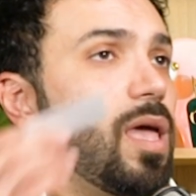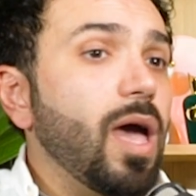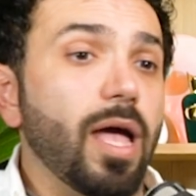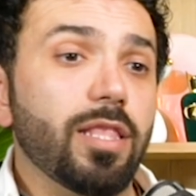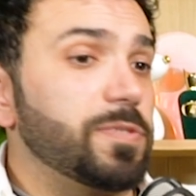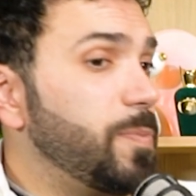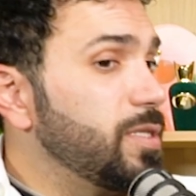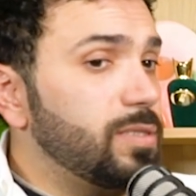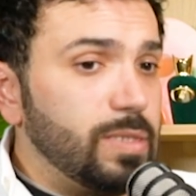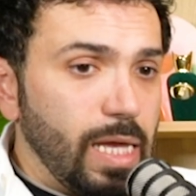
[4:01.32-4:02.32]
And it's
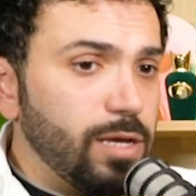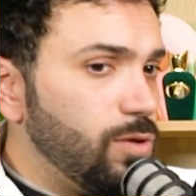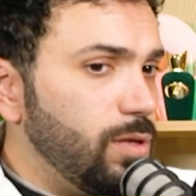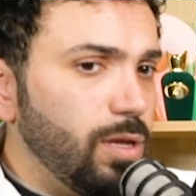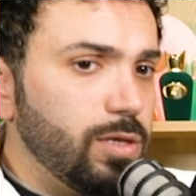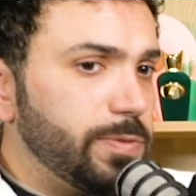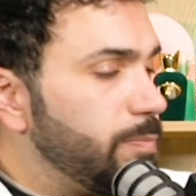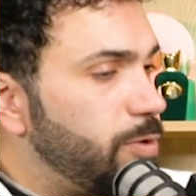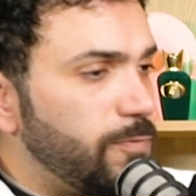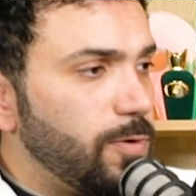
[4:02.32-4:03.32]
been actually, it's
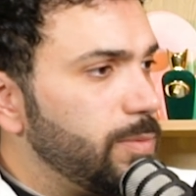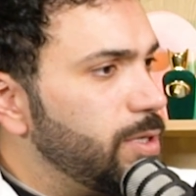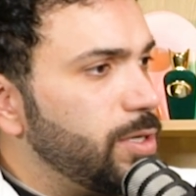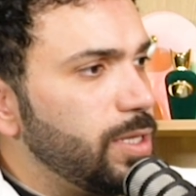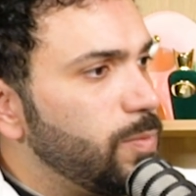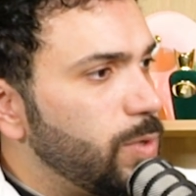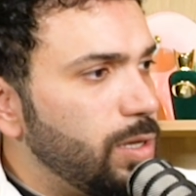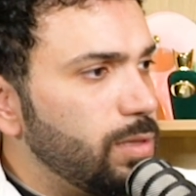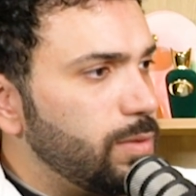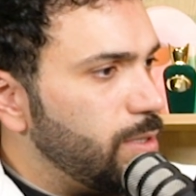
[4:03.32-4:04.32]
been performing really
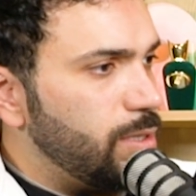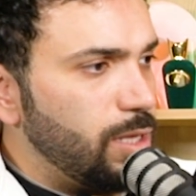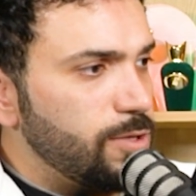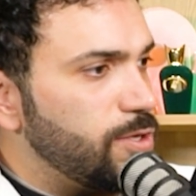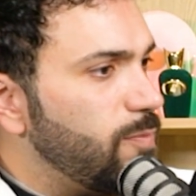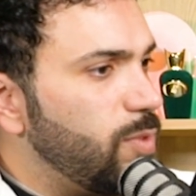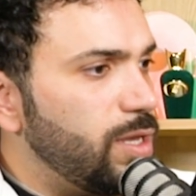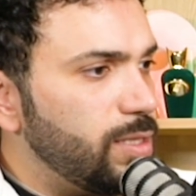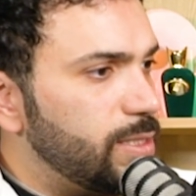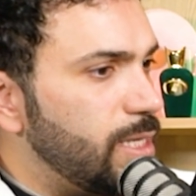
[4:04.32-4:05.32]
well. The
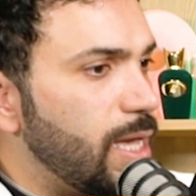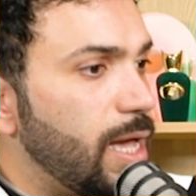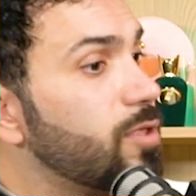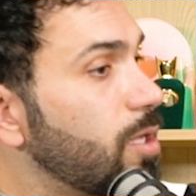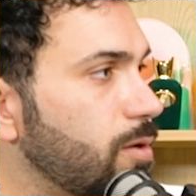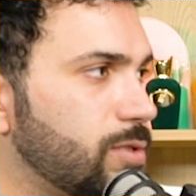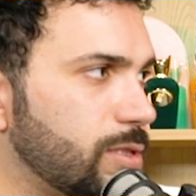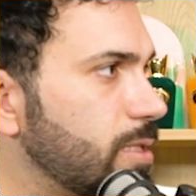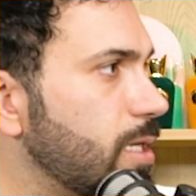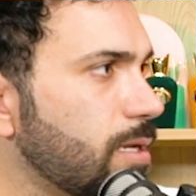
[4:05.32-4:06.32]
longevity, sillage, and also
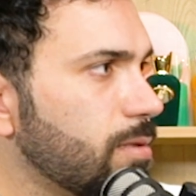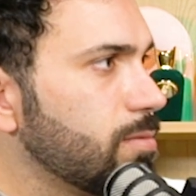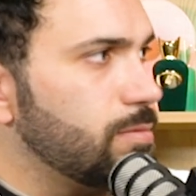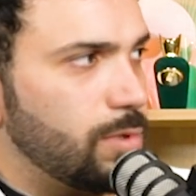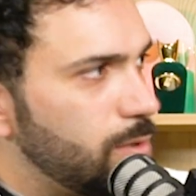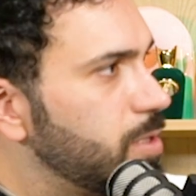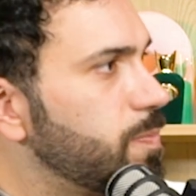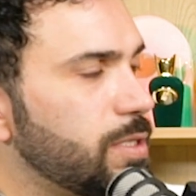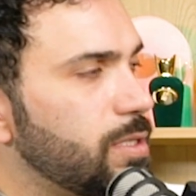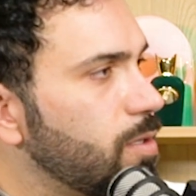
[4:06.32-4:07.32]
sell. It's
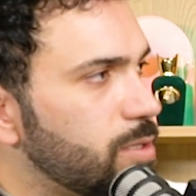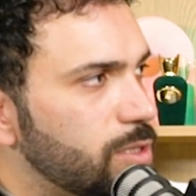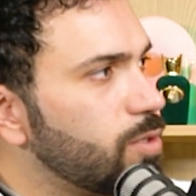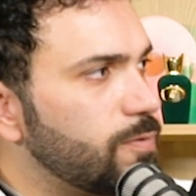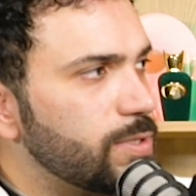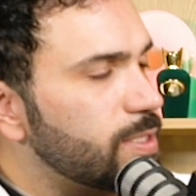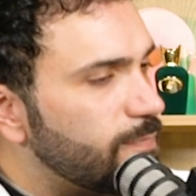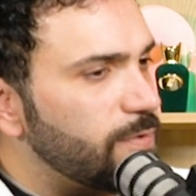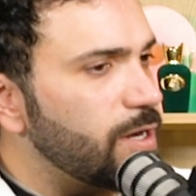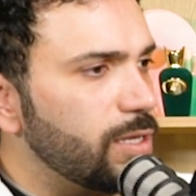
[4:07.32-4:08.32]
been, it's a
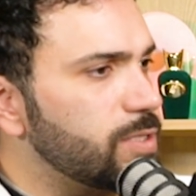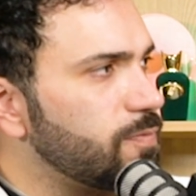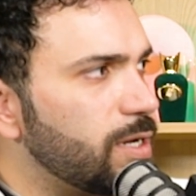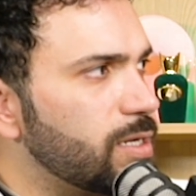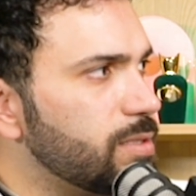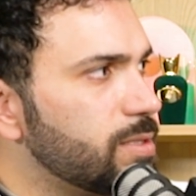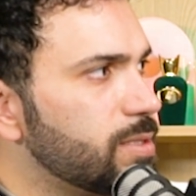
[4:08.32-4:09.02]
very nice fragrance.